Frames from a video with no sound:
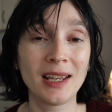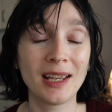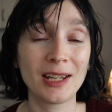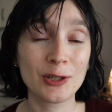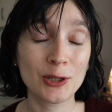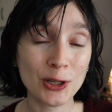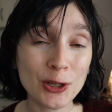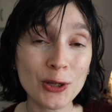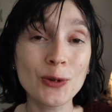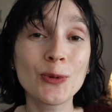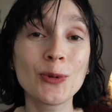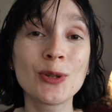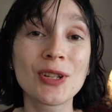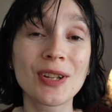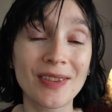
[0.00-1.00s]
And
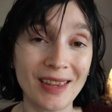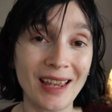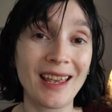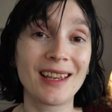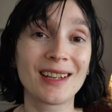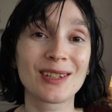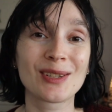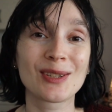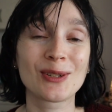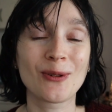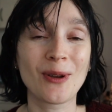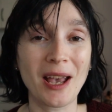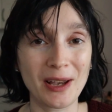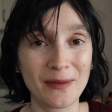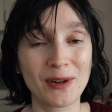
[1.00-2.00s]
huge thanks
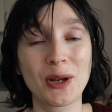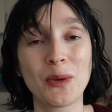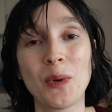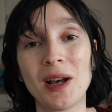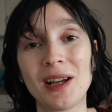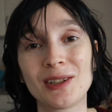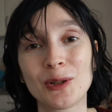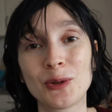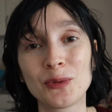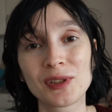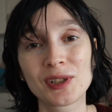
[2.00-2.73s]
to everyone who